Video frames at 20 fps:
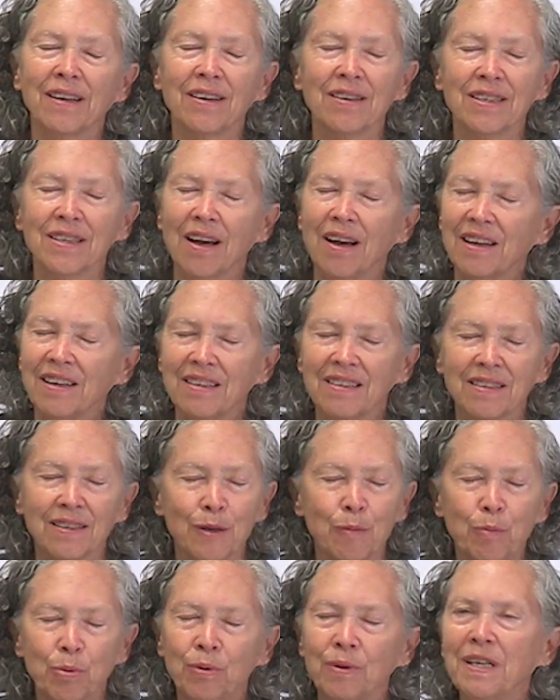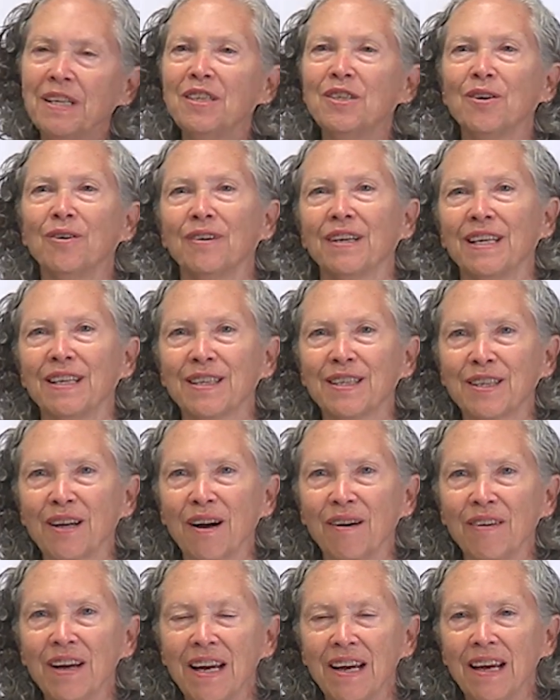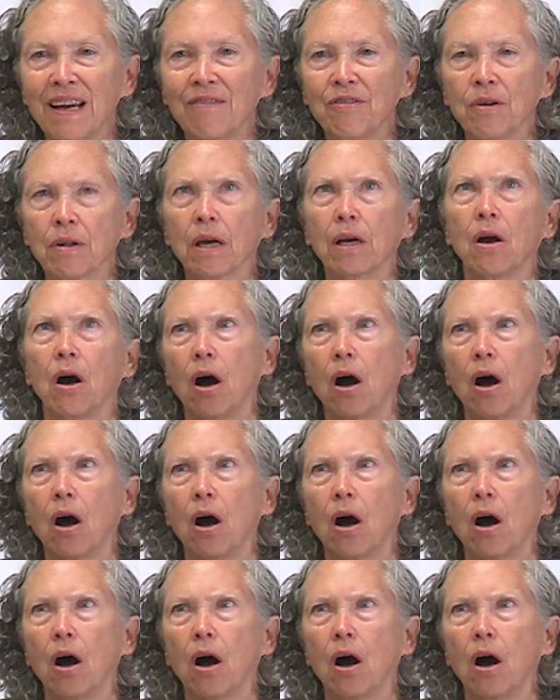Because honestly, please don't eat stuff if you're like,